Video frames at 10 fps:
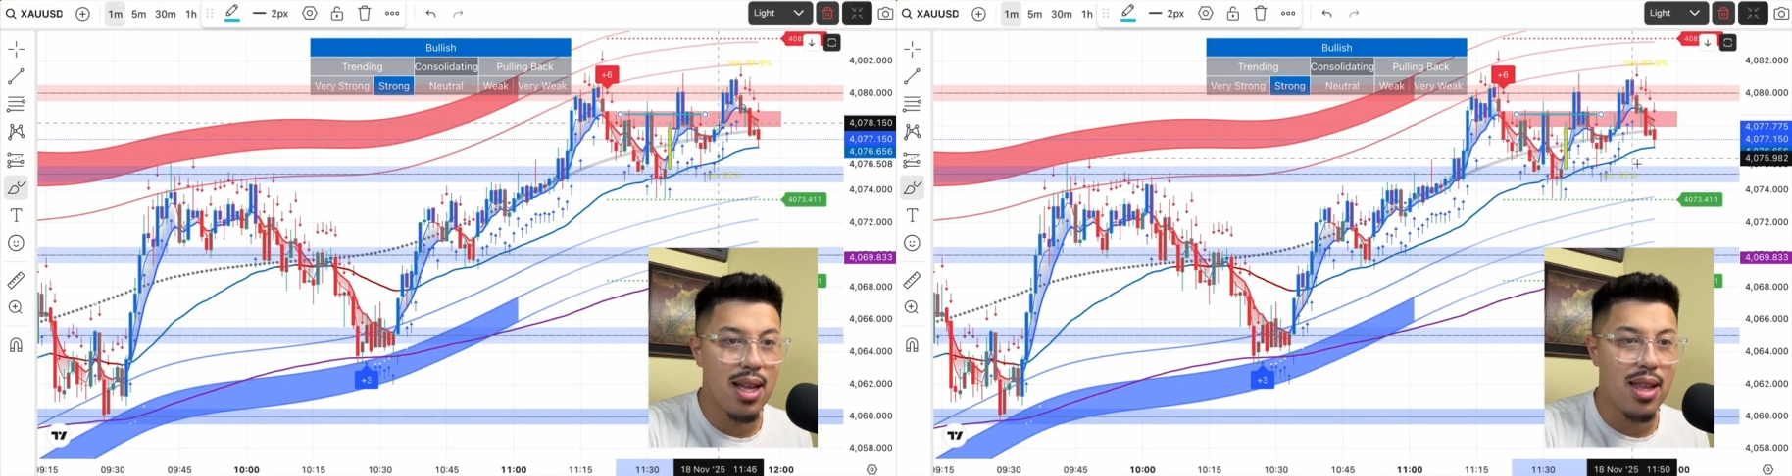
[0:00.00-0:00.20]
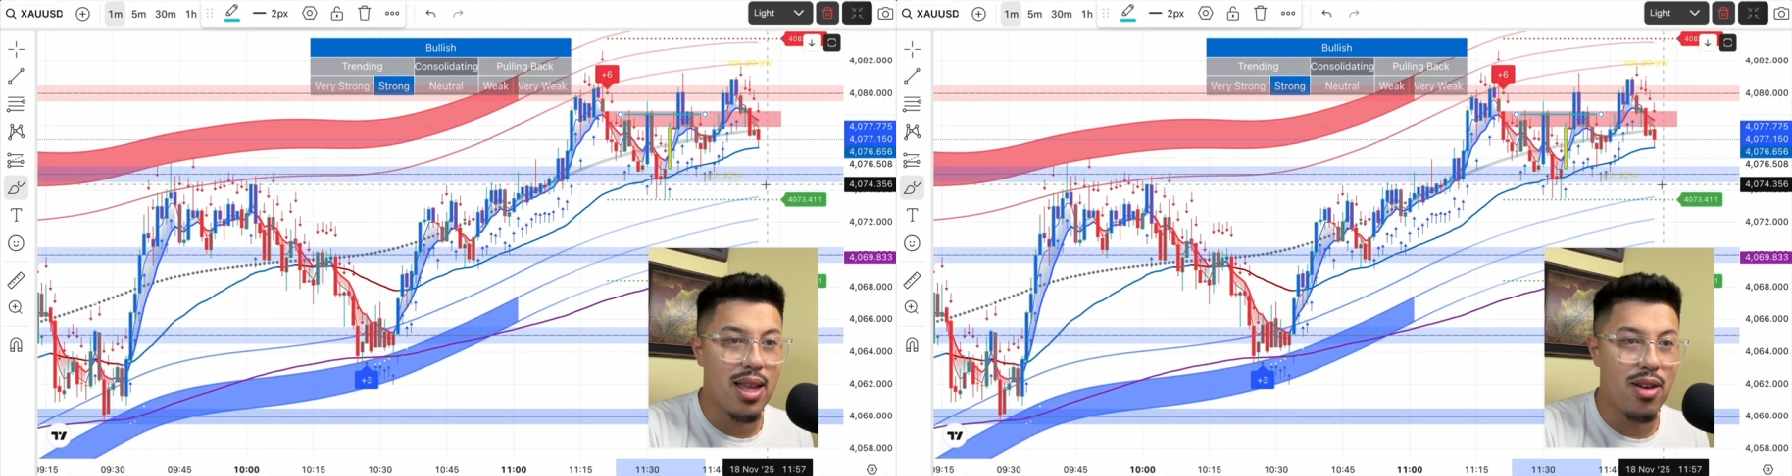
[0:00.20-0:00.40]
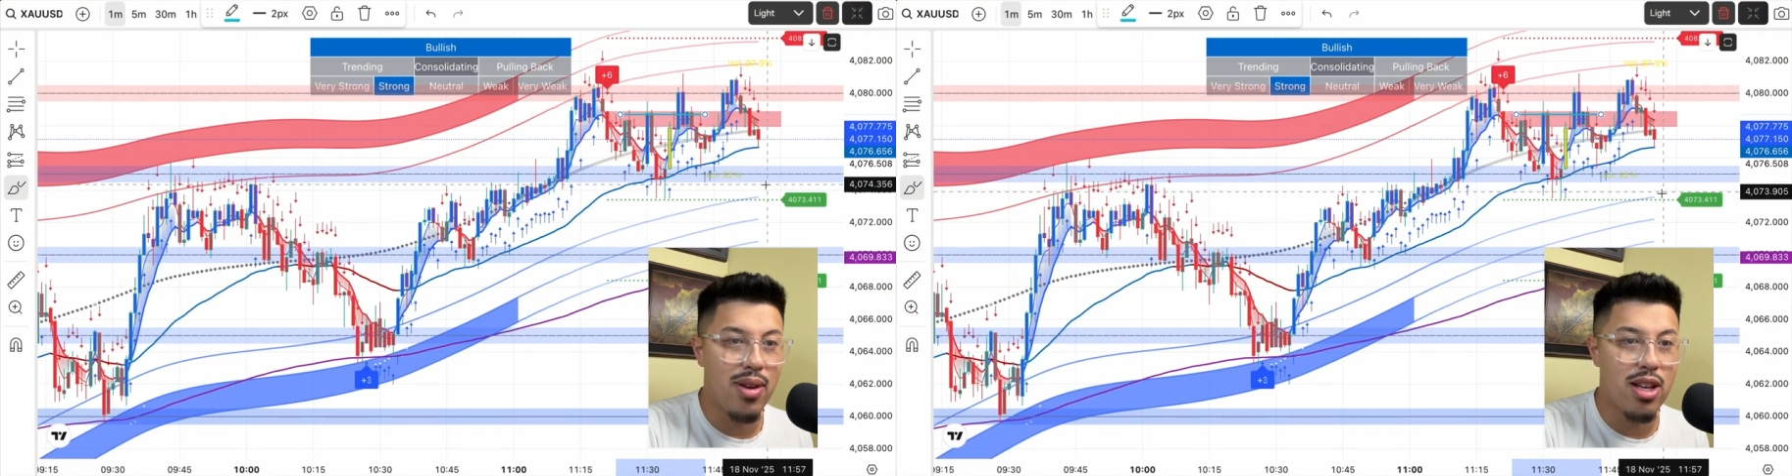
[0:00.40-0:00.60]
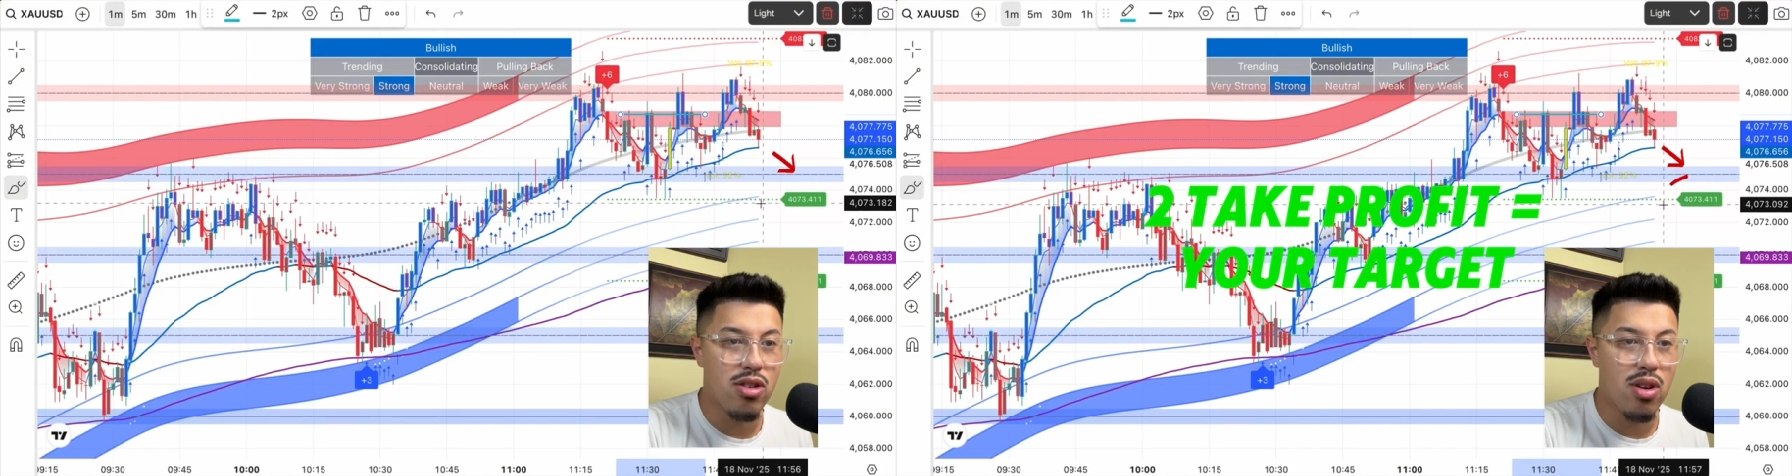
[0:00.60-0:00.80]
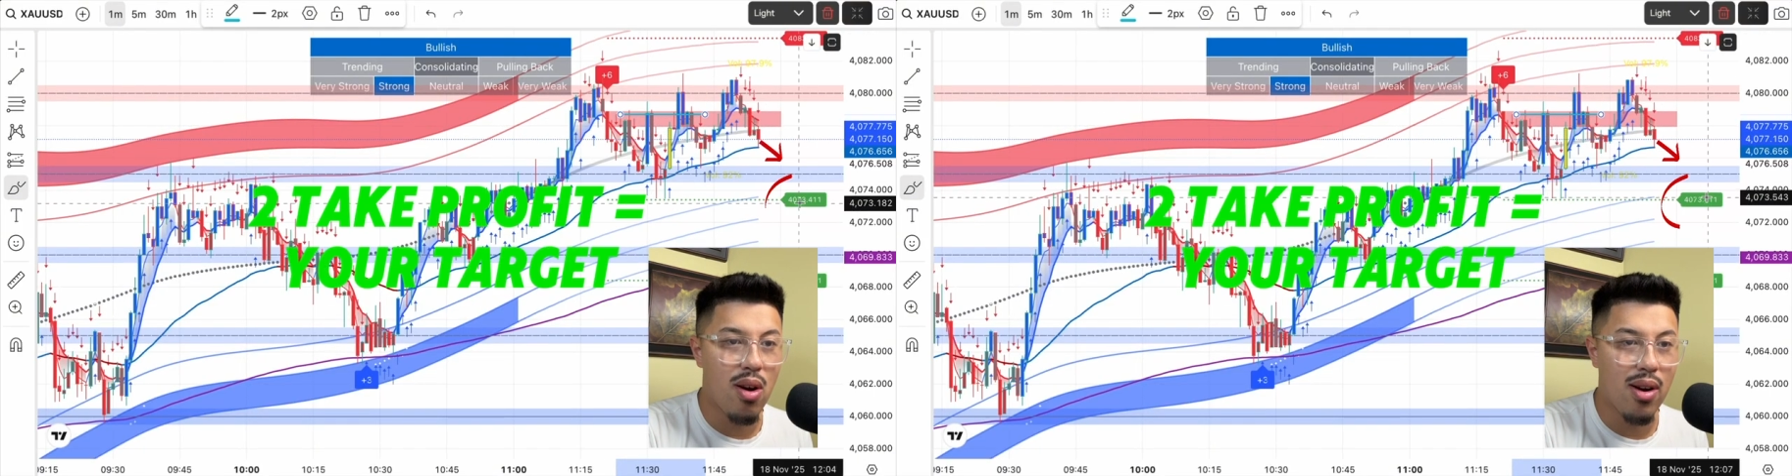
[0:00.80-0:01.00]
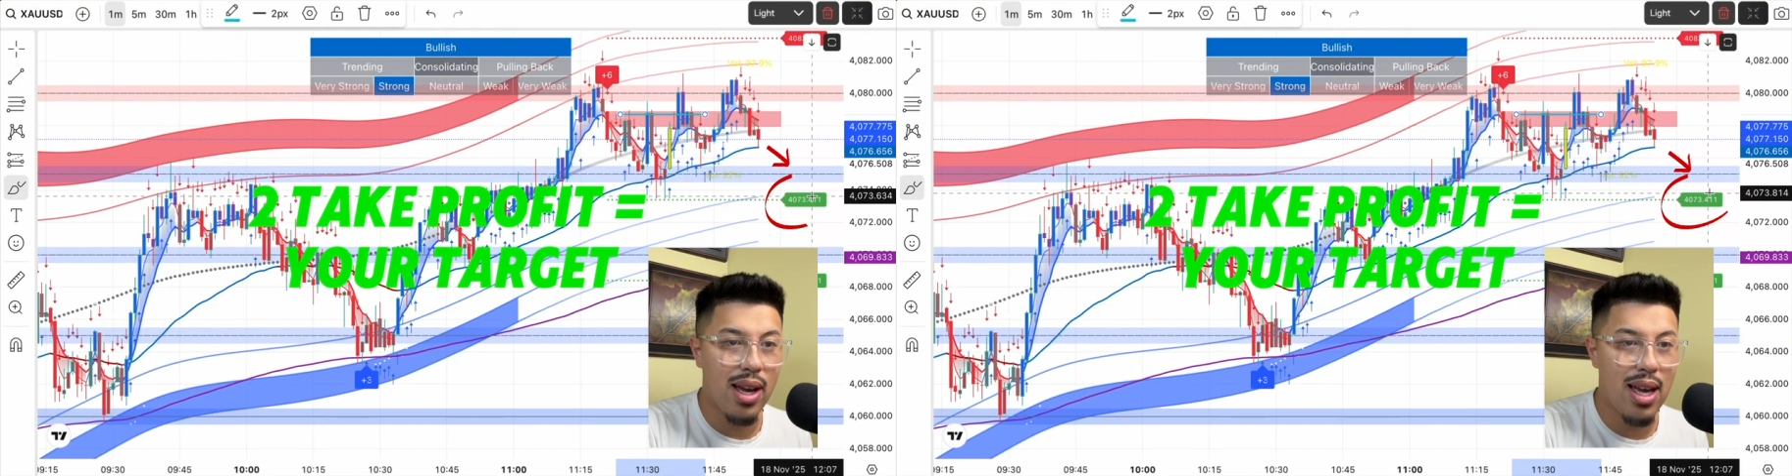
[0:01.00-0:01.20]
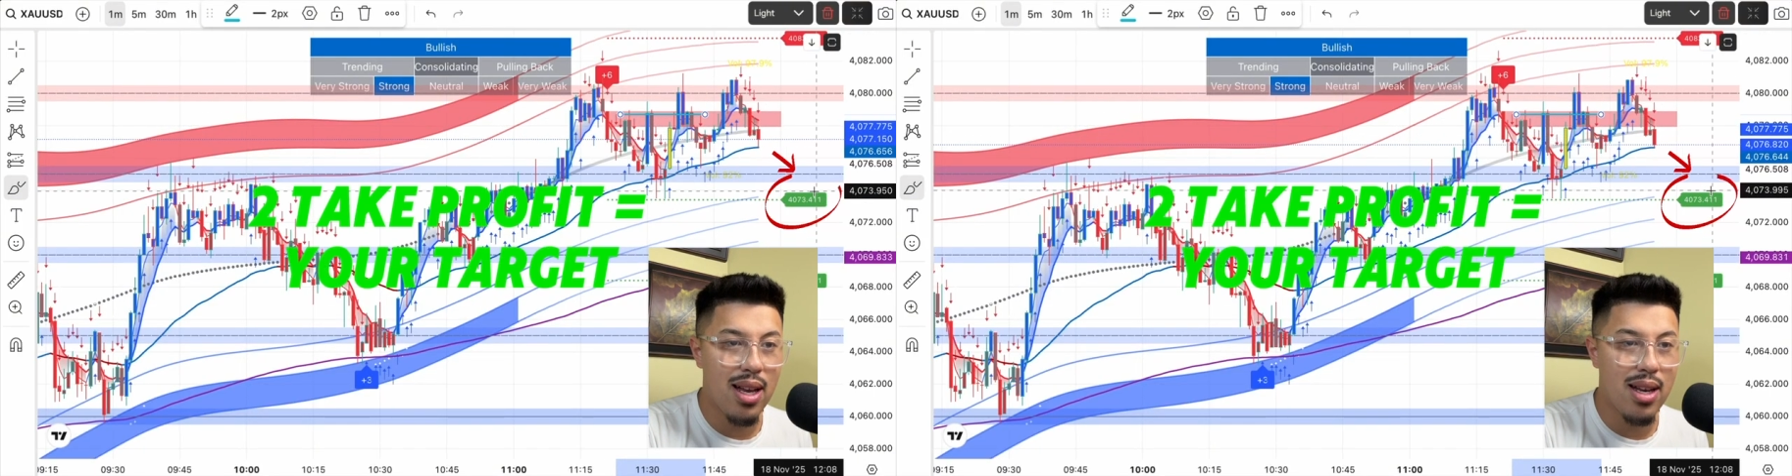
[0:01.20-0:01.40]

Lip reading: Then you need your target.